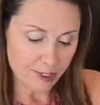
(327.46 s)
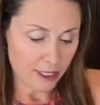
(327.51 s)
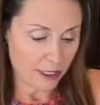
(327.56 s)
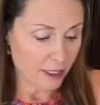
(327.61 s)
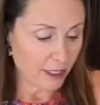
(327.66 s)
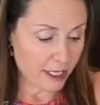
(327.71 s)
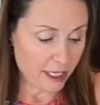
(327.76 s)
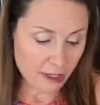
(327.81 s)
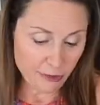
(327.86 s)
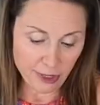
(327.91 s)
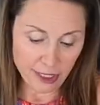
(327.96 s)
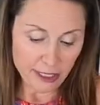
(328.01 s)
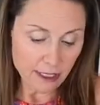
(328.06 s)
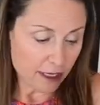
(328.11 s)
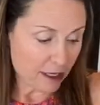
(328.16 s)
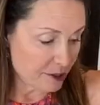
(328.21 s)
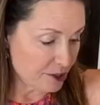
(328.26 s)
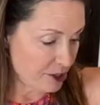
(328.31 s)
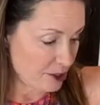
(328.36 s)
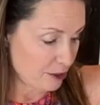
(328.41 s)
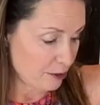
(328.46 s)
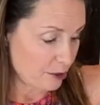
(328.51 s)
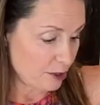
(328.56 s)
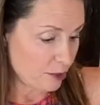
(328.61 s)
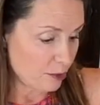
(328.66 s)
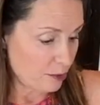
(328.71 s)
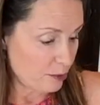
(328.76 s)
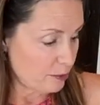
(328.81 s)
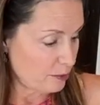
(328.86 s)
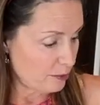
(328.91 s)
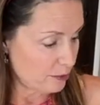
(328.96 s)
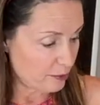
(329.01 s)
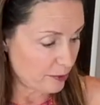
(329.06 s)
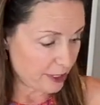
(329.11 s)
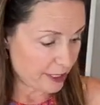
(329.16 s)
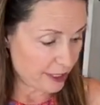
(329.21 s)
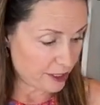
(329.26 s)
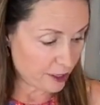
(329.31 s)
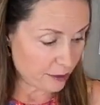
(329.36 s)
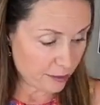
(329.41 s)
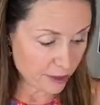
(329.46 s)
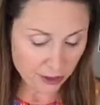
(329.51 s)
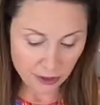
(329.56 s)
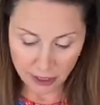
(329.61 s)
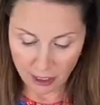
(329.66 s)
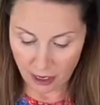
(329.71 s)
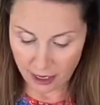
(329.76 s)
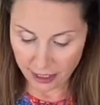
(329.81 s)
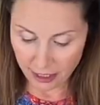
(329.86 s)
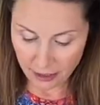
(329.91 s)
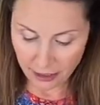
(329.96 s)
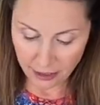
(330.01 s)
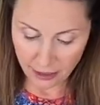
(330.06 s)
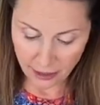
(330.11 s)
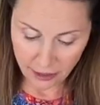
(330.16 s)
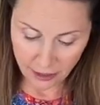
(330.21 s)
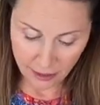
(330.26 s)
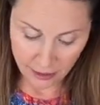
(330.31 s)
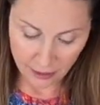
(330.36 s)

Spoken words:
Anyway, I'll show you what I do periodically.